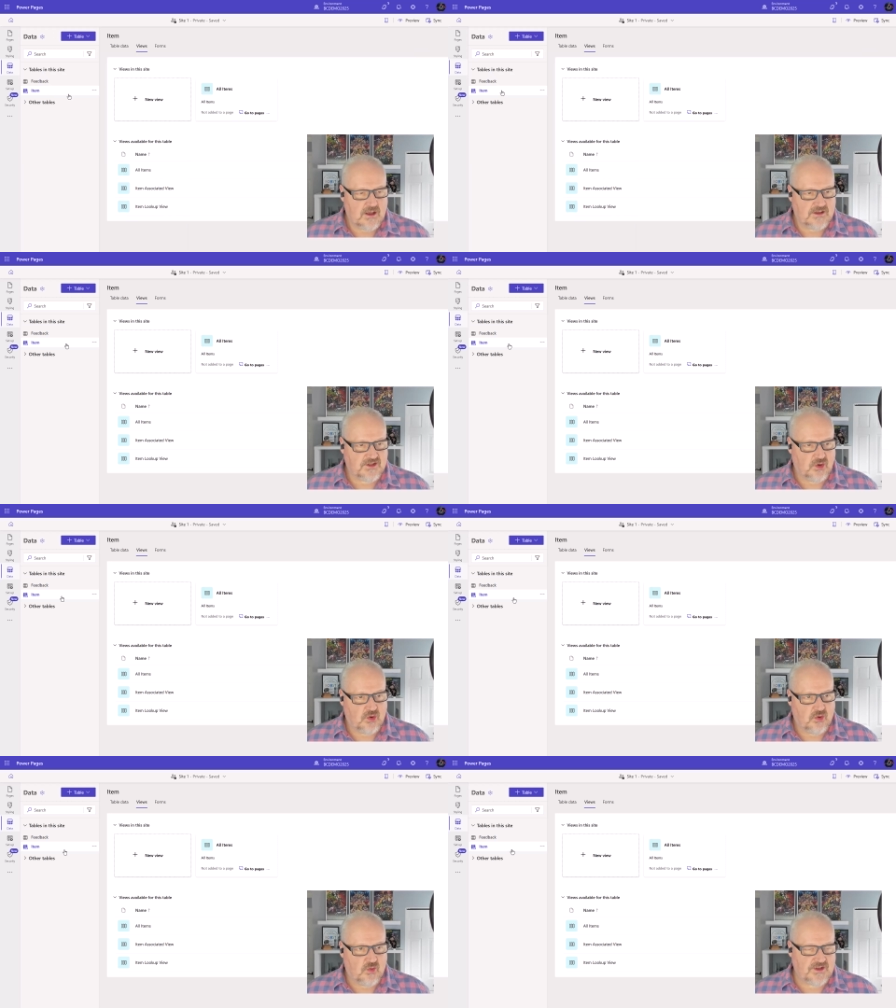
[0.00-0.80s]

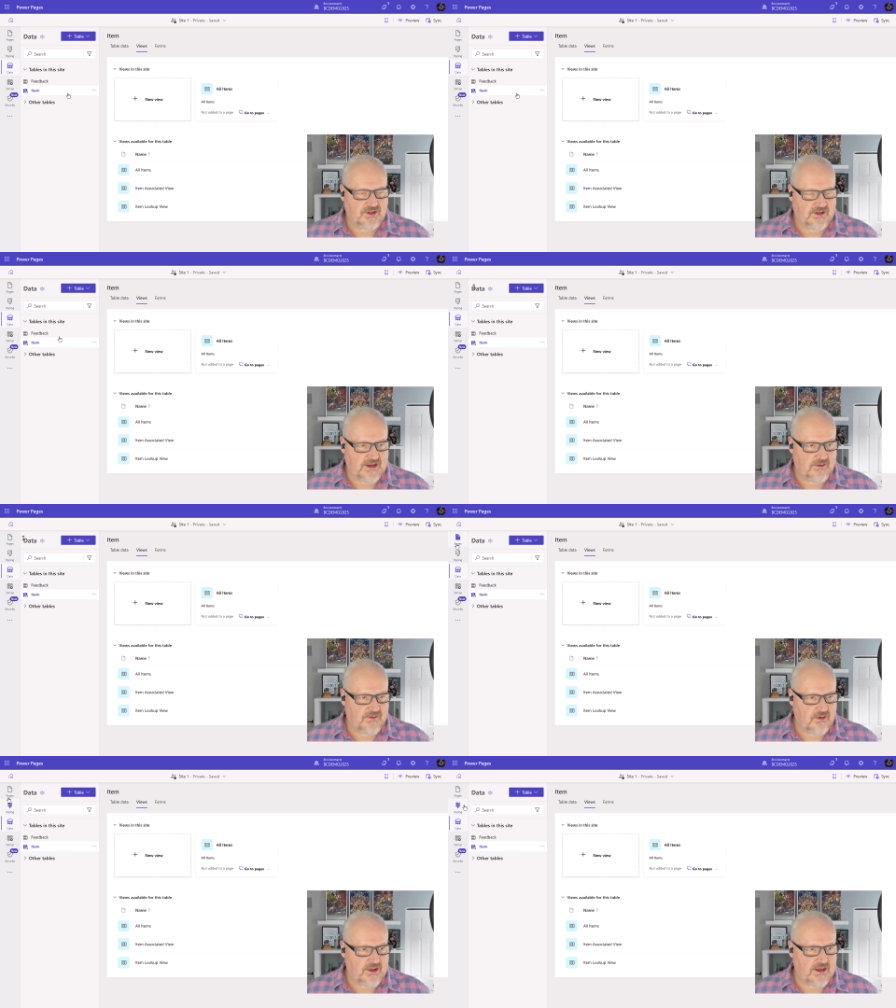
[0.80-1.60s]
So once our data
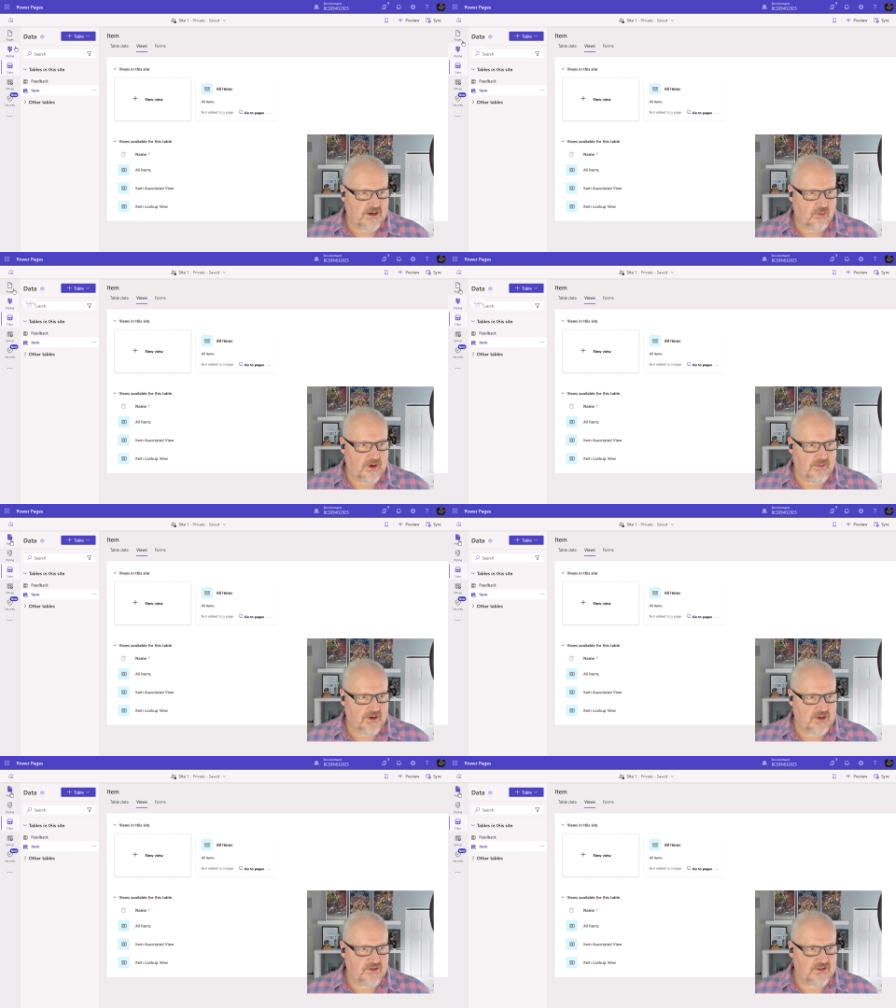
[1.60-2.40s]
view here, what I'm going
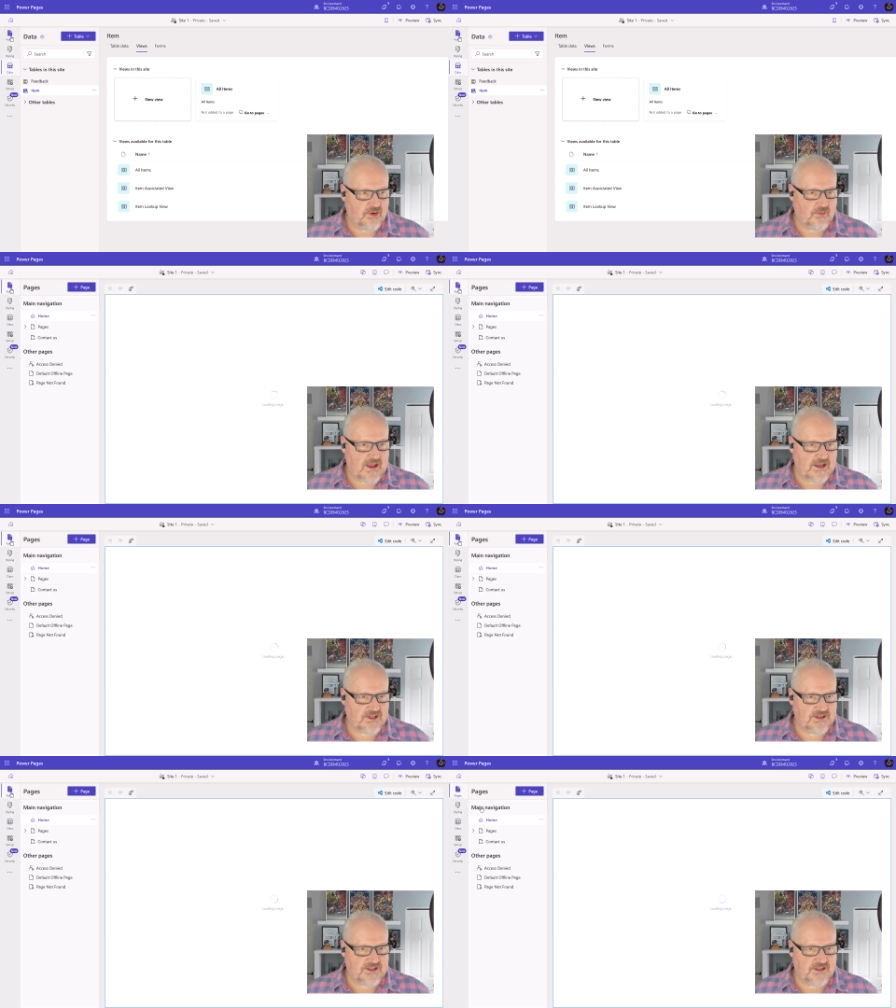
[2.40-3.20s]
to do is go to
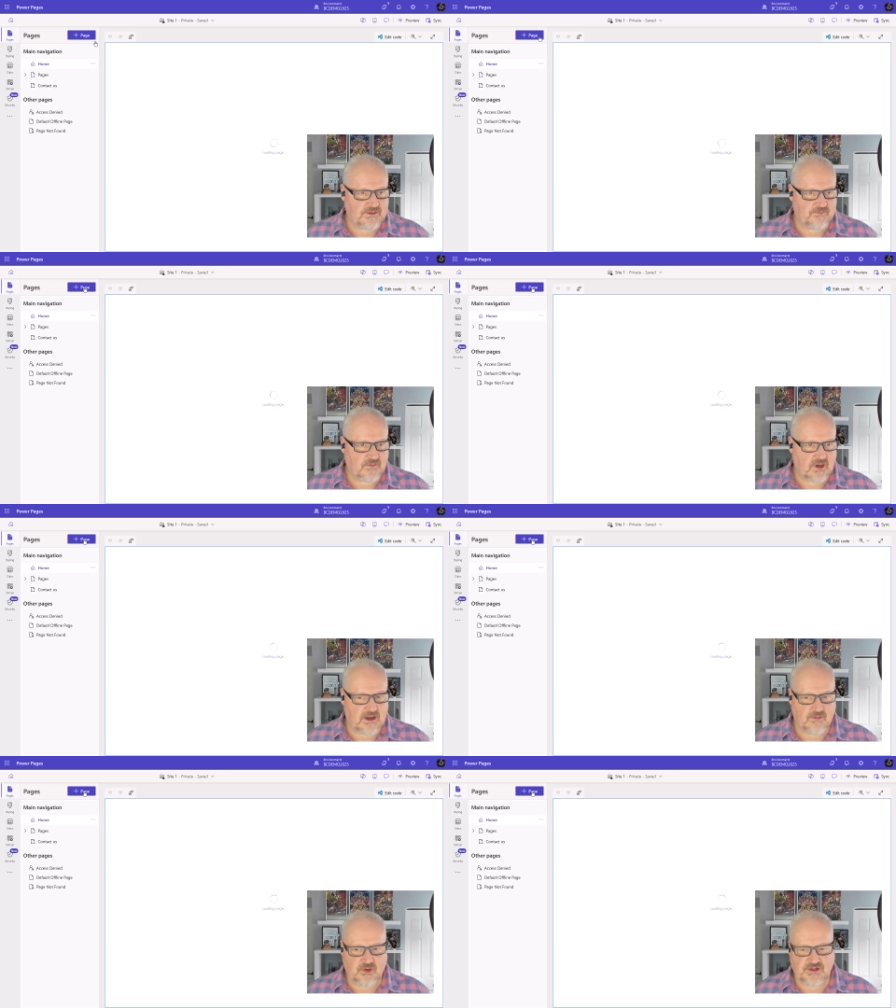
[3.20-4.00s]
Pages. I'm going to